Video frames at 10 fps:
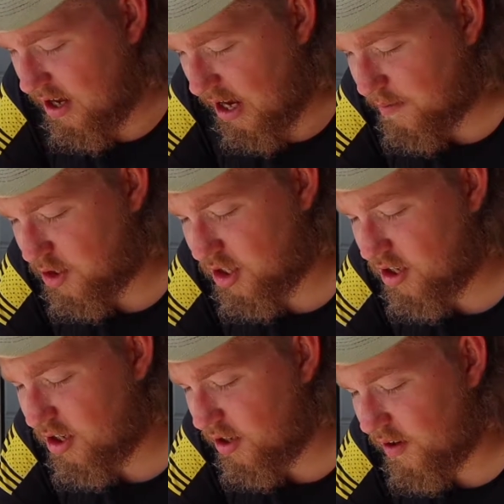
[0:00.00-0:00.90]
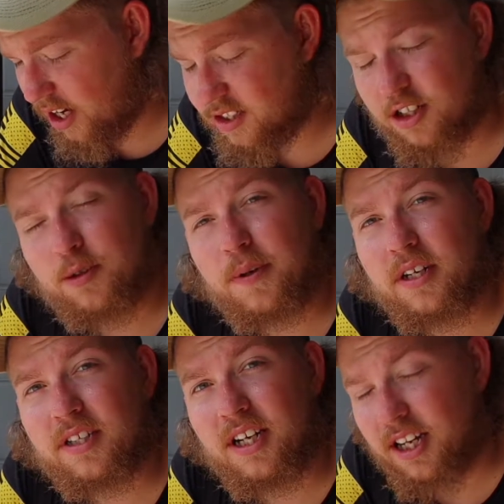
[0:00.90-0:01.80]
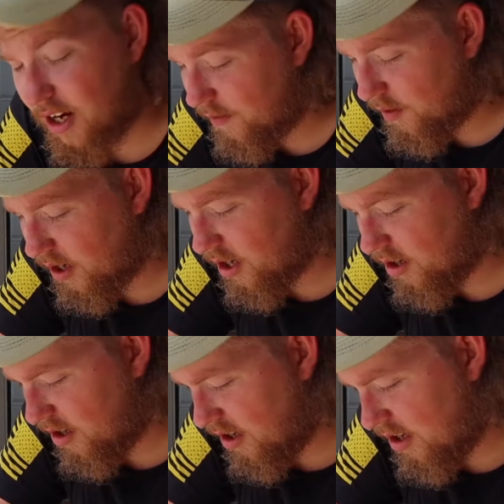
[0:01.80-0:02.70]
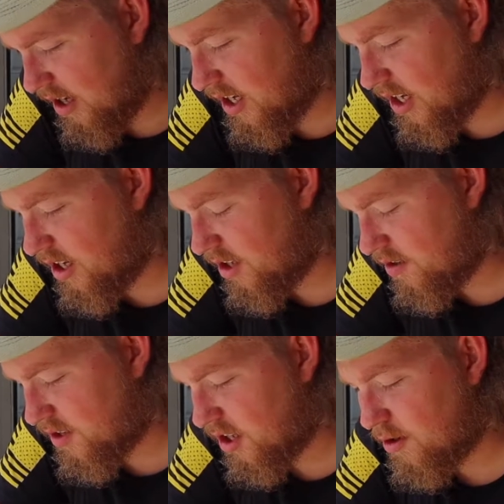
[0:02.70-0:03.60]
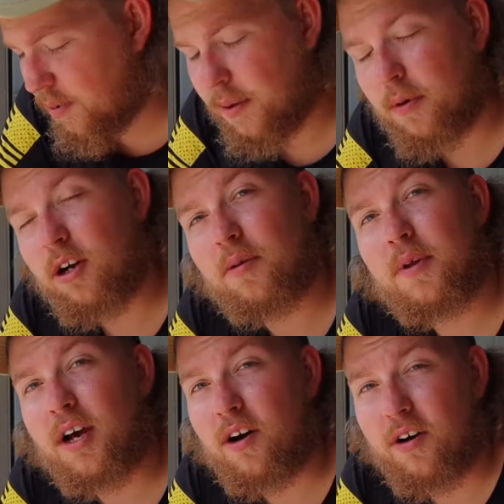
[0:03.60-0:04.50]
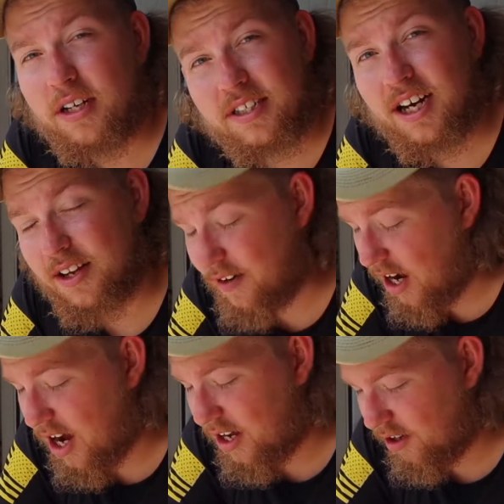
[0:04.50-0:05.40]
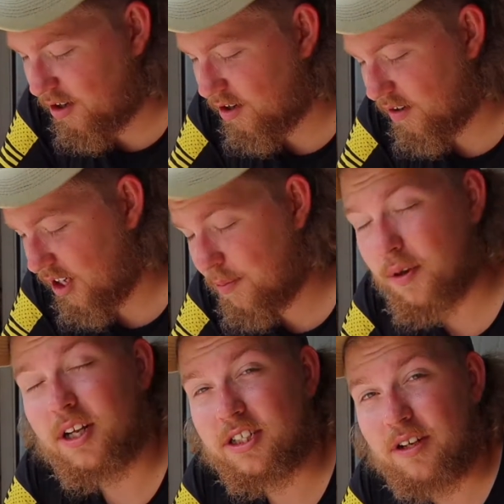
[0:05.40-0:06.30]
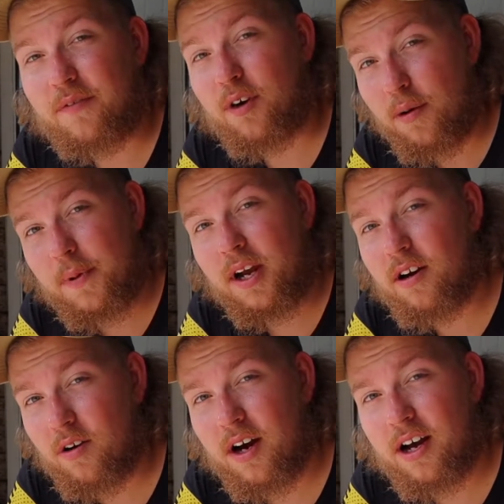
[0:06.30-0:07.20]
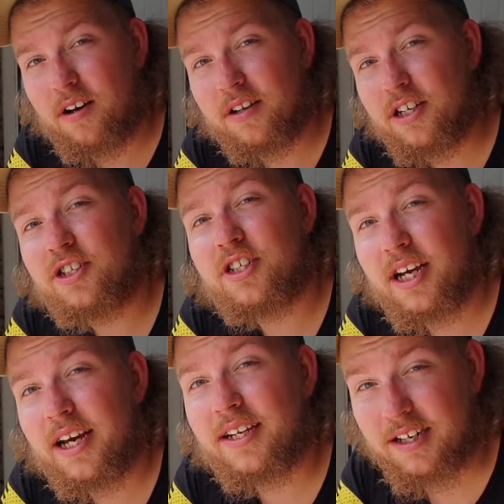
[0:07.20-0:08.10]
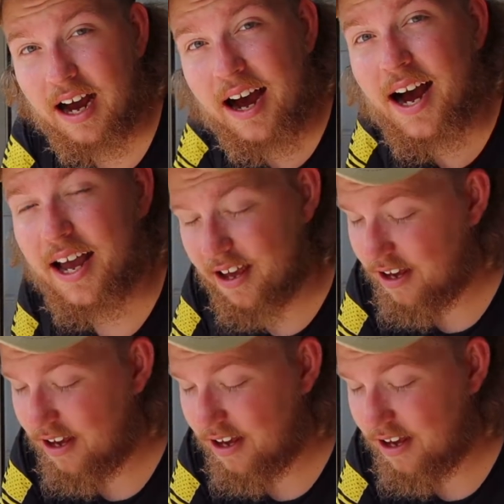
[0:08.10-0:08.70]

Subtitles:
I'm sure you guys are experiencing heat everywhere, and any of you southern people are going to be like, oh, that's not even hot, you don't know heat. But listen, for up here in Ohio, this shit is hot.